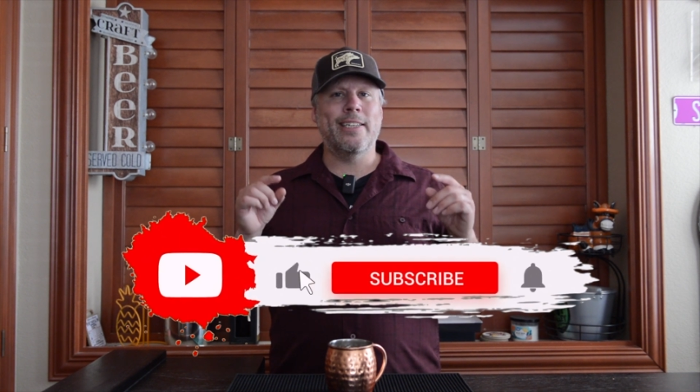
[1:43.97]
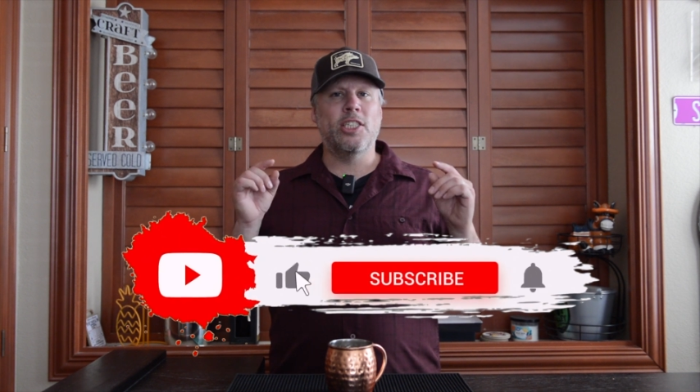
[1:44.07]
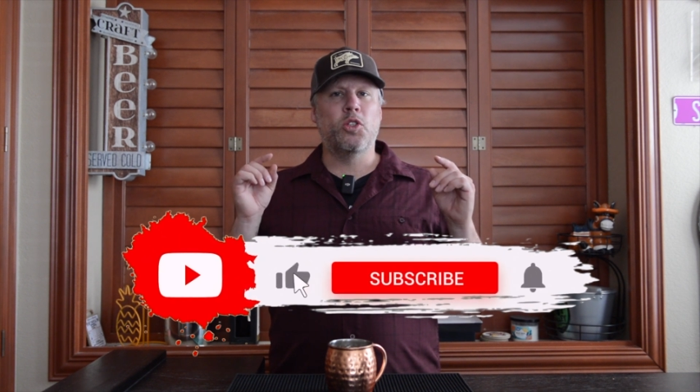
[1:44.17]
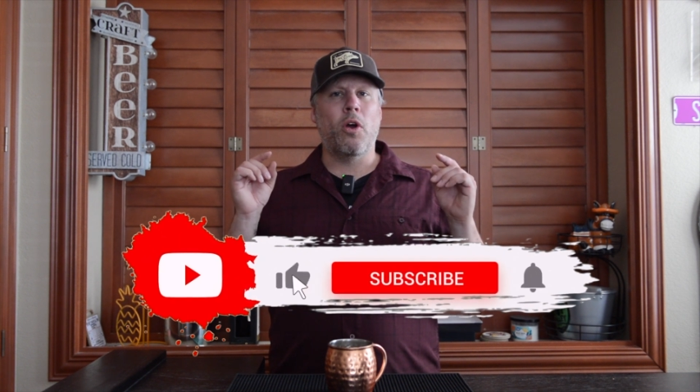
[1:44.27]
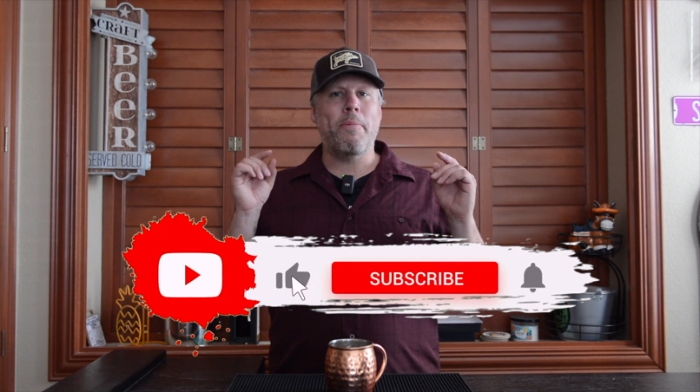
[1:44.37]

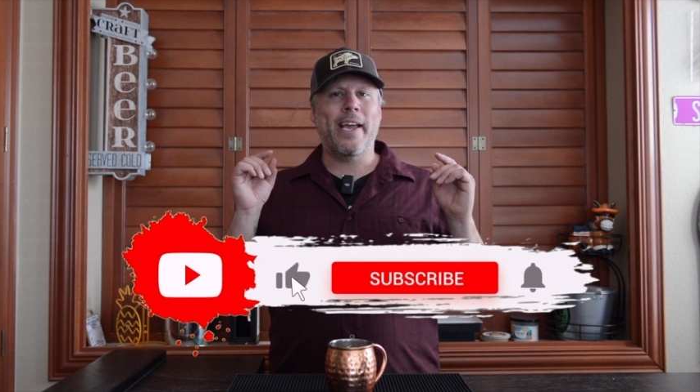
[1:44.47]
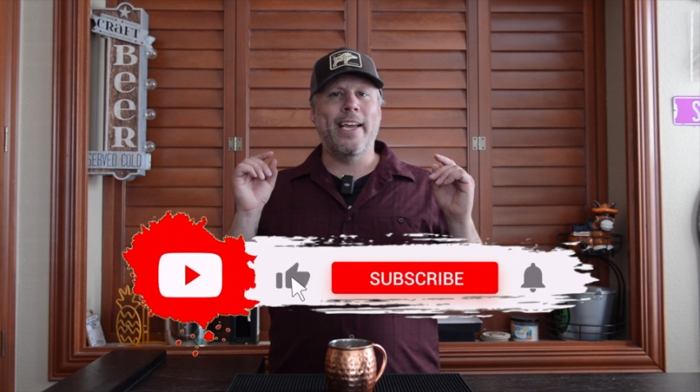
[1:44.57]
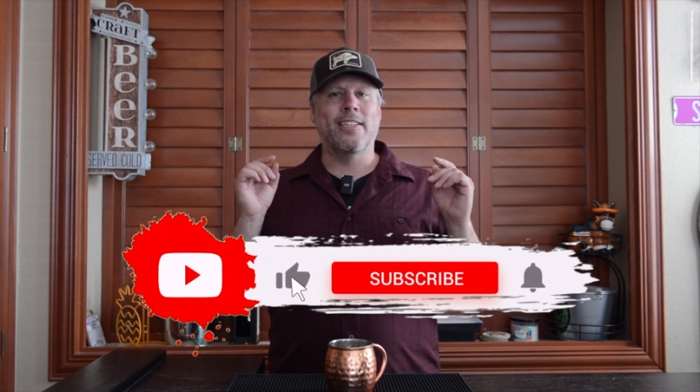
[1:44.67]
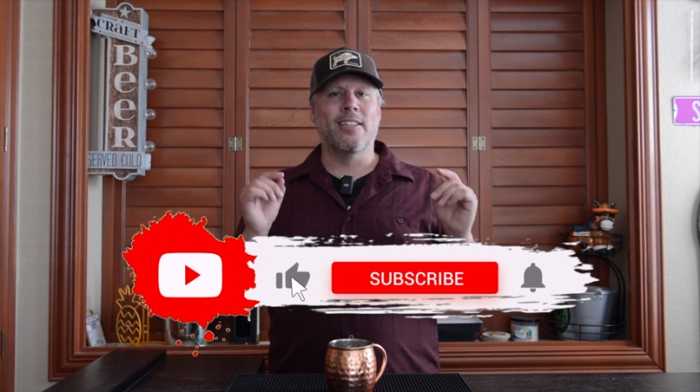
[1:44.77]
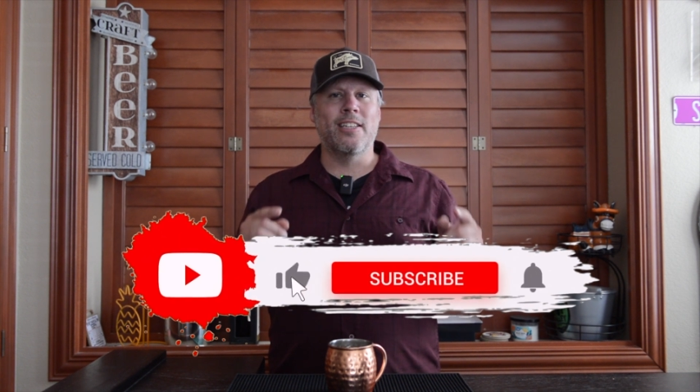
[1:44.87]
enjoy
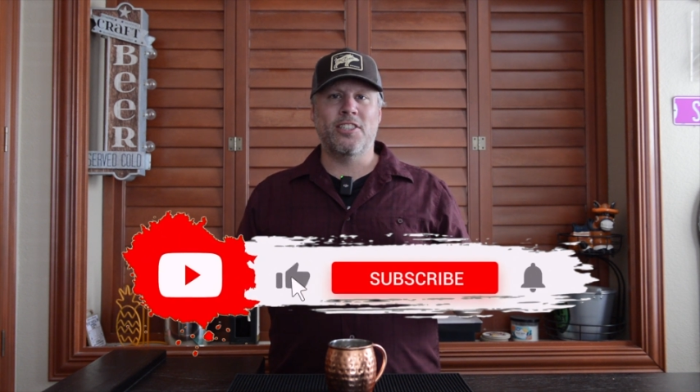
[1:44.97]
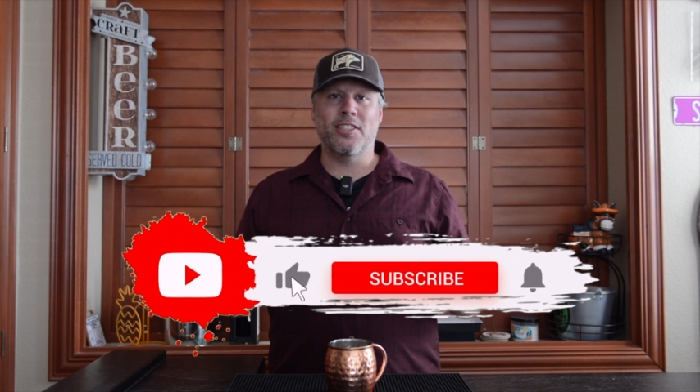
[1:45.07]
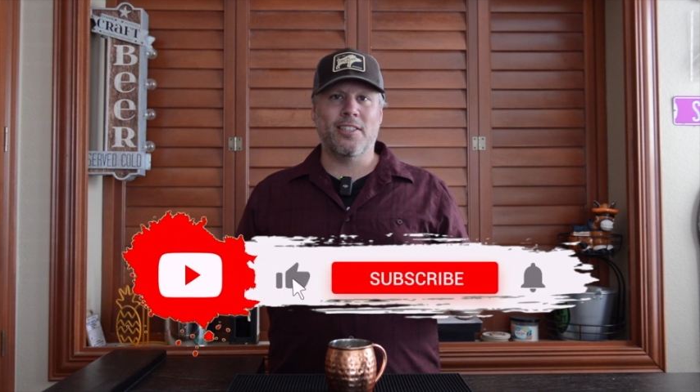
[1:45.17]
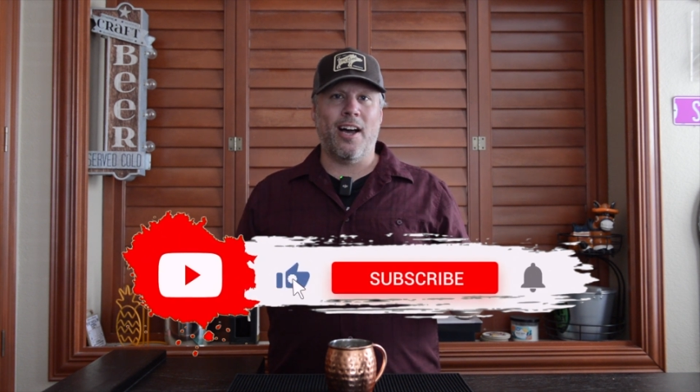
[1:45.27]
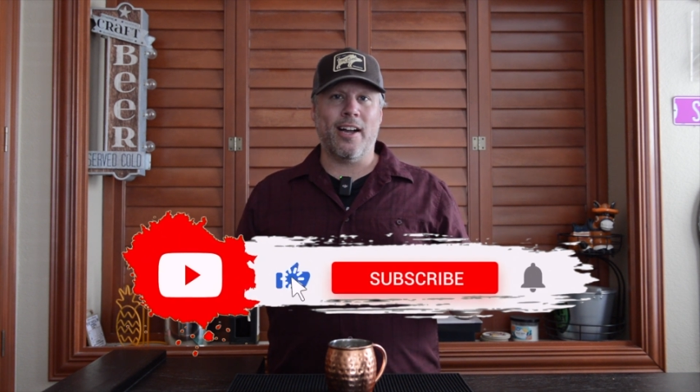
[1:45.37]
making
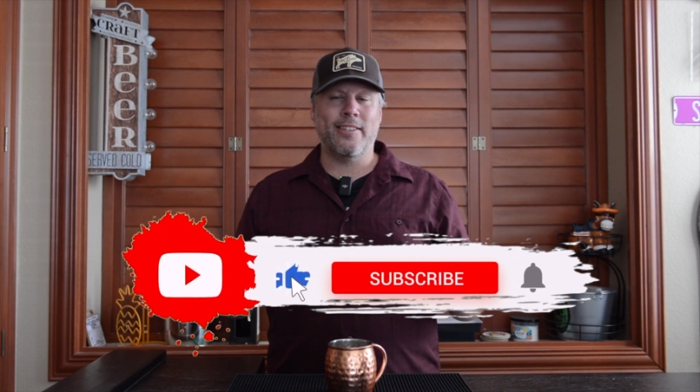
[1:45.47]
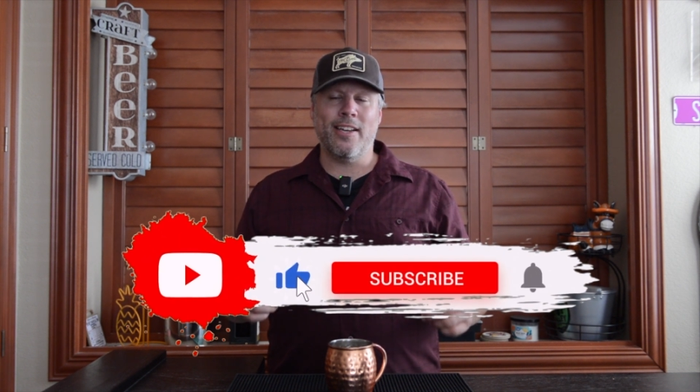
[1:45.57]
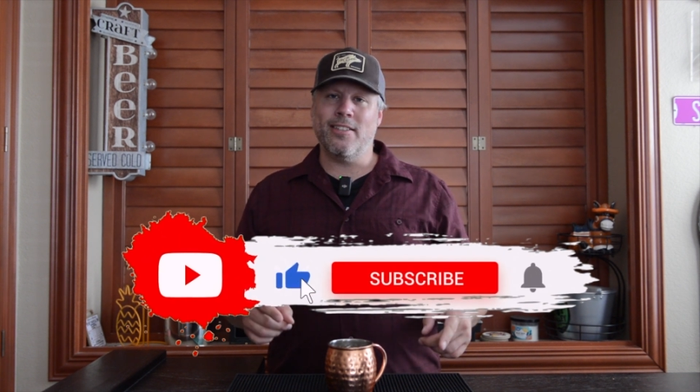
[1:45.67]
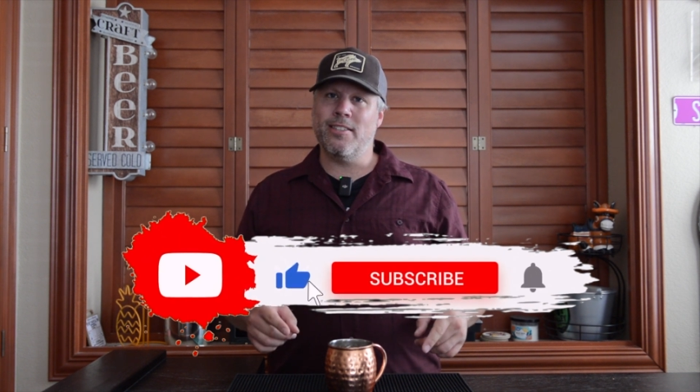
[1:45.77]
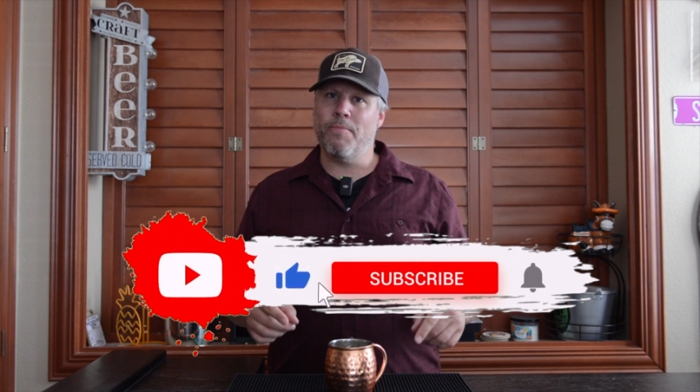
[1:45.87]
delicious
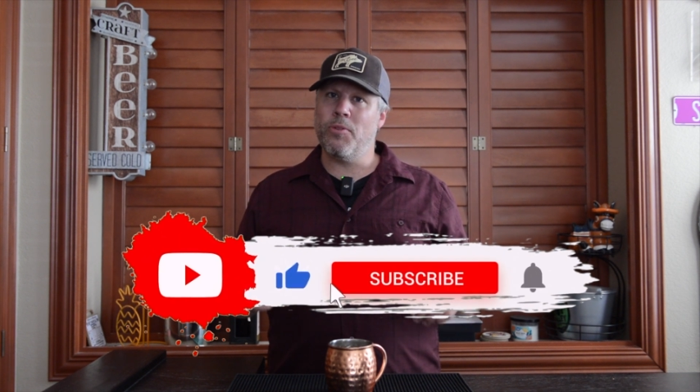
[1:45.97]
cocktails,